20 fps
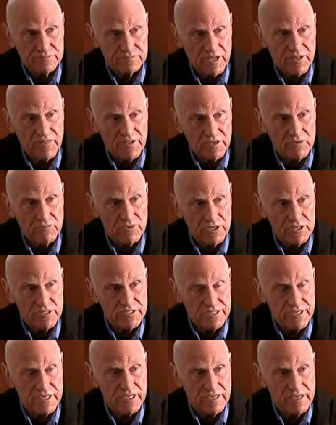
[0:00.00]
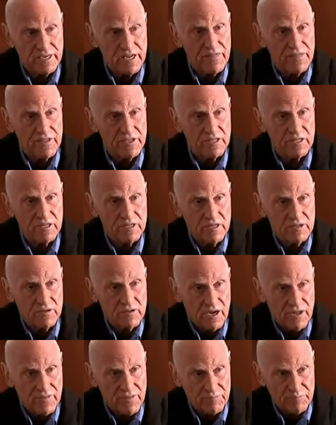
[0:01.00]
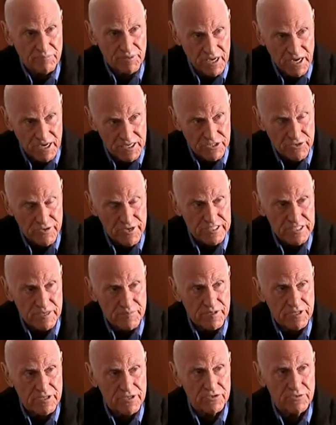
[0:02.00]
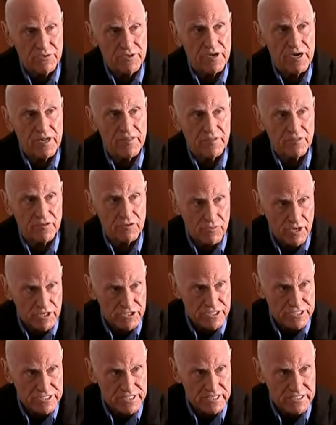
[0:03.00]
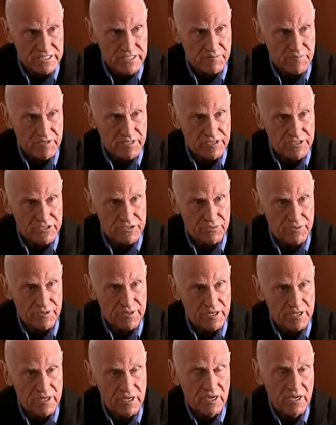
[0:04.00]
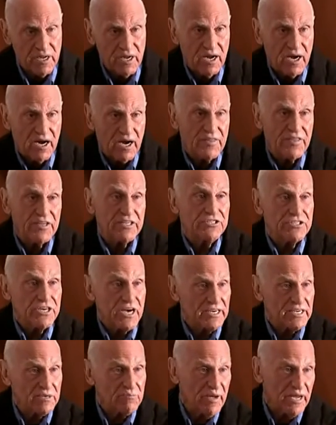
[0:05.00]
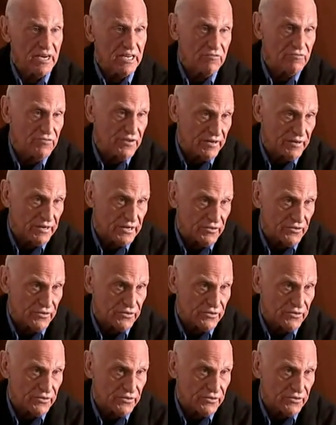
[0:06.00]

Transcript: I think it was, yeah. And I think Picasso had something to do with it. I think the Russians had something to do with it. I think Giacometti very